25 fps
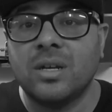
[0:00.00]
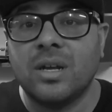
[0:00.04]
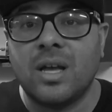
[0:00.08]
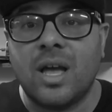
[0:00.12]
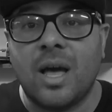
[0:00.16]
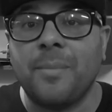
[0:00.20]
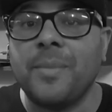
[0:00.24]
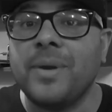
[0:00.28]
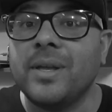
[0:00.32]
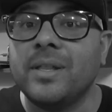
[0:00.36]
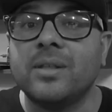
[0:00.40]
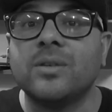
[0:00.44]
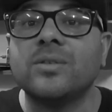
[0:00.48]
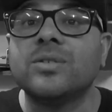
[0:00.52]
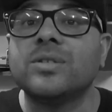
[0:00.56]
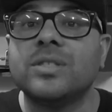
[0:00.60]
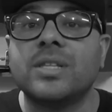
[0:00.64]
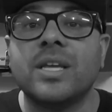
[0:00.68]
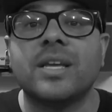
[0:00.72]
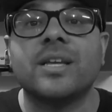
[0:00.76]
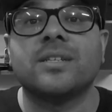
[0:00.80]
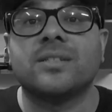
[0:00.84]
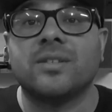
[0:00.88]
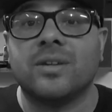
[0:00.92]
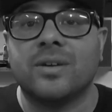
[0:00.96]
I mean, those
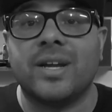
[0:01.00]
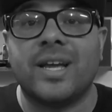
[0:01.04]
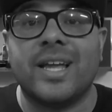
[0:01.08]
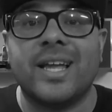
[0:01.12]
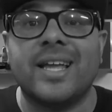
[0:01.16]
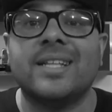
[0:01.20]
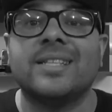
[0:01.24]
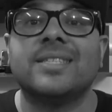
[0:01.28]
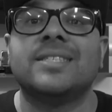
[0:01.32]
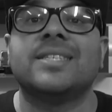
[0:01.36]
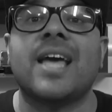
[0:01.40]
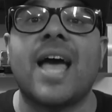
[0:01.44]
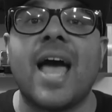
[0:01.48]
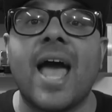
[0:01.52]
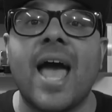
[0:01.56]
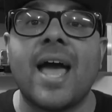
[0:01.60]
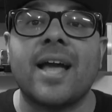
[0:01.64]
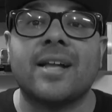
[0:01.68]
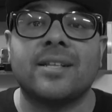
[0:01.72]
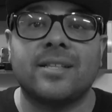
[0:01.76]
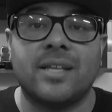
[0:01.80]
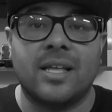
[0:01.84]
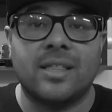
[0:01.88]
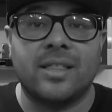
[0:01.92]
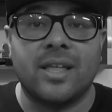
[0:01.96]
things are
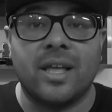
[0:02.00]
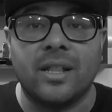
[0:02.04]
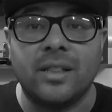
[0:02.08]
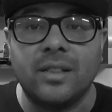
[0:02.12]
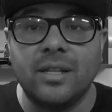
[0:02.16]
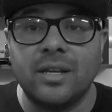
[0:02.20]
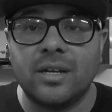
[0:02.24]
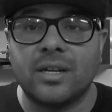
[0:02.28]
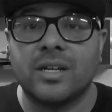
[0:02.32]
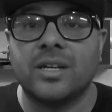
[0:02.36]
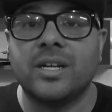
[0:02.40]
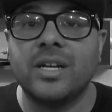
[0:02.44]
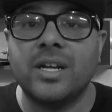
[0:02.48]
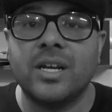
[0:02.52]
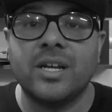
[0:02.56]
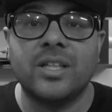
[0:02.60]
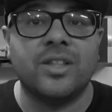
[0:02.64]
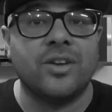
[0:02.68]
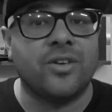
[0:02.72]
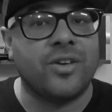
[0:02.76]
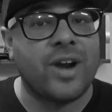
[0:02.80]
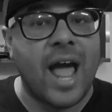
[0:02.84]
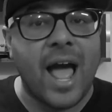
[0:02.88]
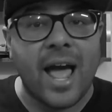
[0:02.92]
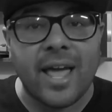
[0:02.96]
intact. They look good.
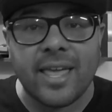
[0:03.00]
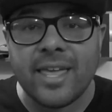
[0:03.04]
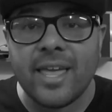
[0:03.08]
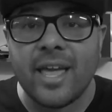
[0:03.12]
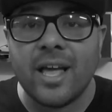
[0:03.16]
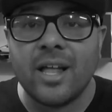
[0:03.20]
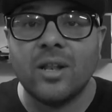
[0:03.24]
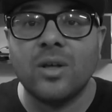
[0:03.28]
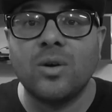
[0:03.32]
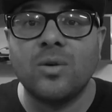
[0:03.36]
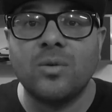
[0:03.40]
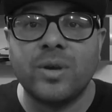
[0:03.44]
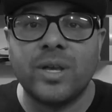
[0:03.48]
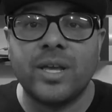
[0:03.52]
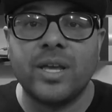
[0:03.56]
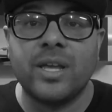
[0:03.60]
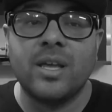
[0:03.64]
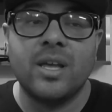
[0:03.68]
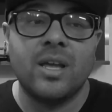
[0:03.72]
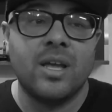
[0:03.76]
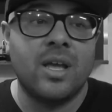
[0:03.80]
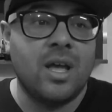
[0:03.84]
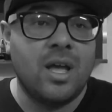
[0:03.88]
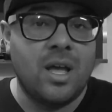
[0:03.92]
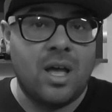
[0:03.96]
They're not yellowy.
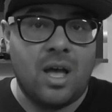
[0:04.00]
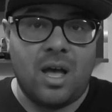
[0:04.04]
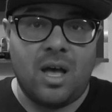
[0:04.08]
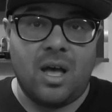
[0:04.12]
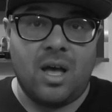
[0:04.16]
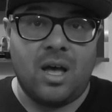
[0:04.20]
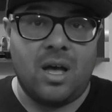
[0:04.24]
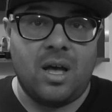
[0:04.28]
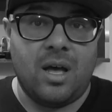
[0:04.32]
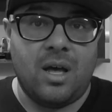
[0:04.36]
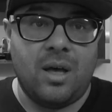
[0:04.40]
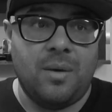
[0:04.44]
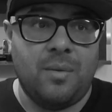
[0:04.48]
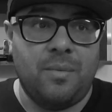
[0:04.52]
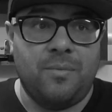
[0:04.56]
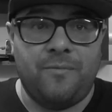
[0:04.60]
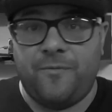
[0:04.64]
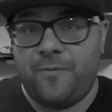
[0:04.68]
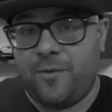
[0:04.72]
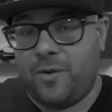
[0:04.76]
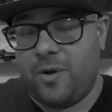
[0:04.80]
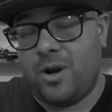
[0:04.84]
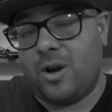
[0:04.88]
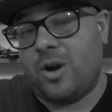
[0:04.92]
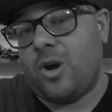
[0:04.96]

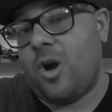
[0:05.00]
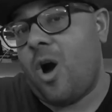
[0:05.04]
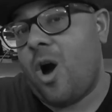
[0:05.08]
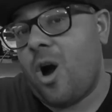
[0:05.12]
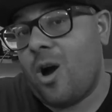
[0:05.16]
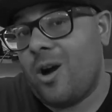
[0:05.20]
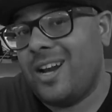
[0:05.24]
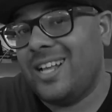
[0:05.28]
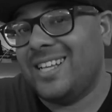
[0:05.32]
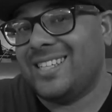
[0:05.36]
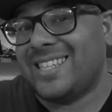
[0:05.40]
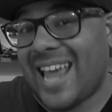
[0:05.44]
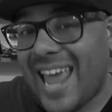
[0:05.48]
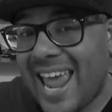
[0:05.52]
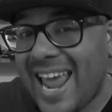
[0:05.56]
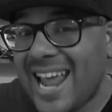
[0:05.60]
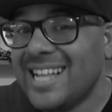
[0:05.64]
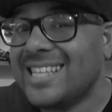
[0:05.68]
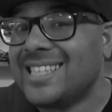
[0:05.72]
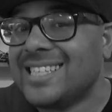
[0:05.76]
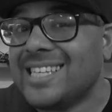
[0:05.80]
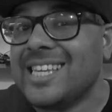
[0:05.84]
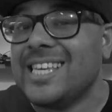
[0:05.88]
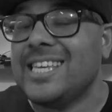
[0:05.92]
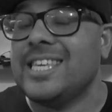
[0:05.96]
For a car that's
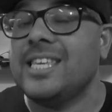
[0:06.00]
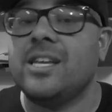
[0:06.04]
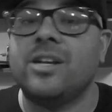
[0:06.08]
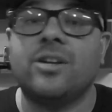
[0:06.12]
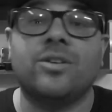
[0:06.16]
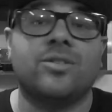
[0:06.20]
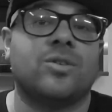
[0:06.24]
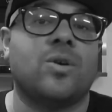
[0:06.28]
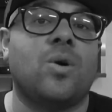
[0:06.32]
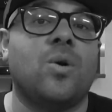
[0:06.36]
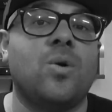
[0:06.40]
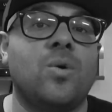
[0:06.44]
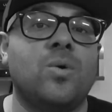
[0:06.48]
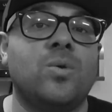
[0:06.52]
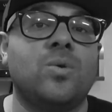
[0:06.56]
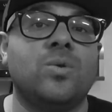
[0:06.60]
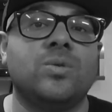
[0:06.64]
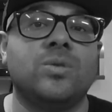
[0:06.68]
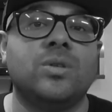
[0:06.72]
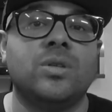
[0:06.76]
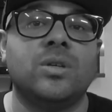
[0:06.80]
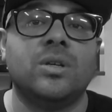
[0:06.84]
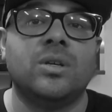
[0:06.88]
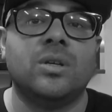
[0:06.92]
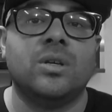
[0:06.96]
18 years
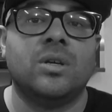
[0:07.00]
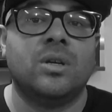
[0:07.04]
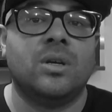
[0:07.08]
old,